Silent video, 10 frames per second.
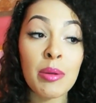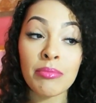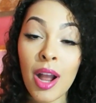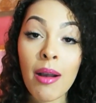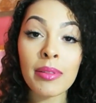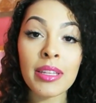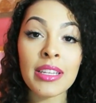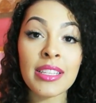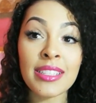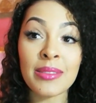probably
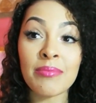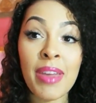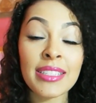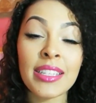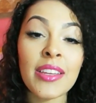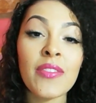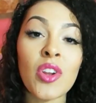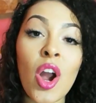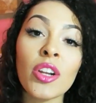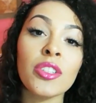is makes it even
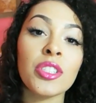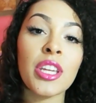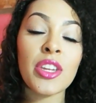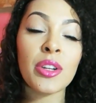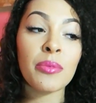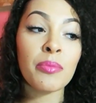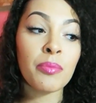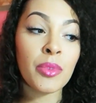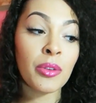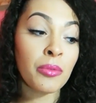harder to get your
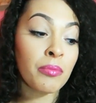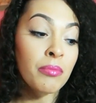your